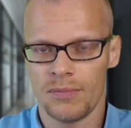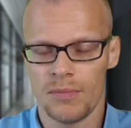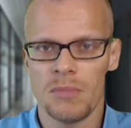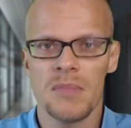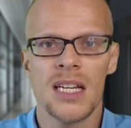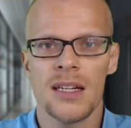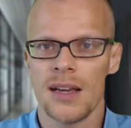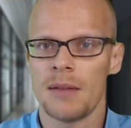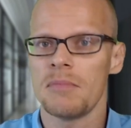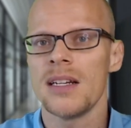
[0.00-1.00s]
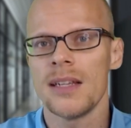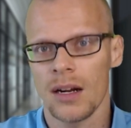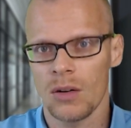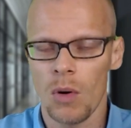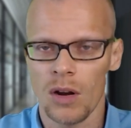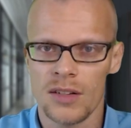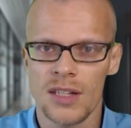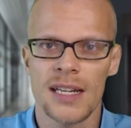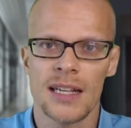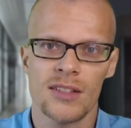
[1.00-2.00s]
media
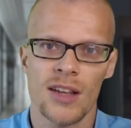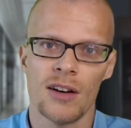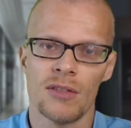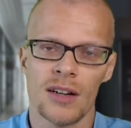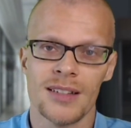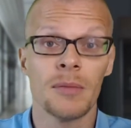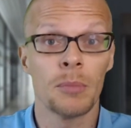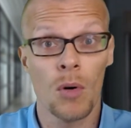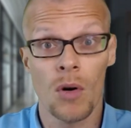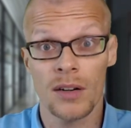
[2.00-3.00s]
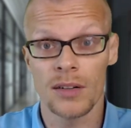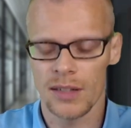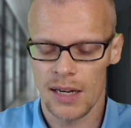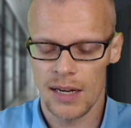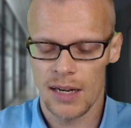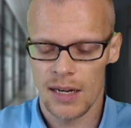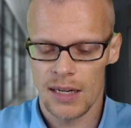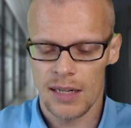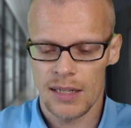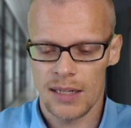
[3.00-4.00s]
quality, etc., is important.
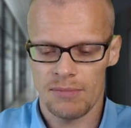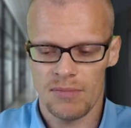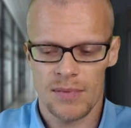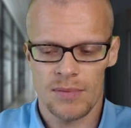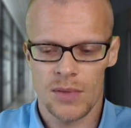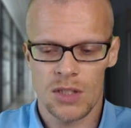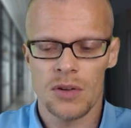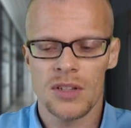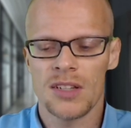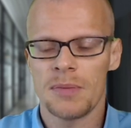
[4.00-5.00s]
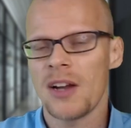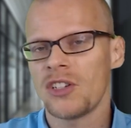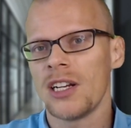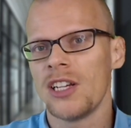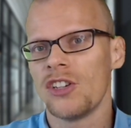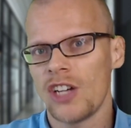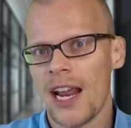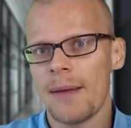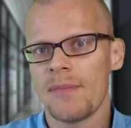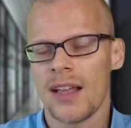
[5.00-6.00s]
So it's especially a
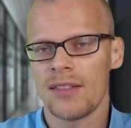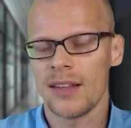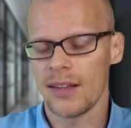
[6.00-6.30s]
shame that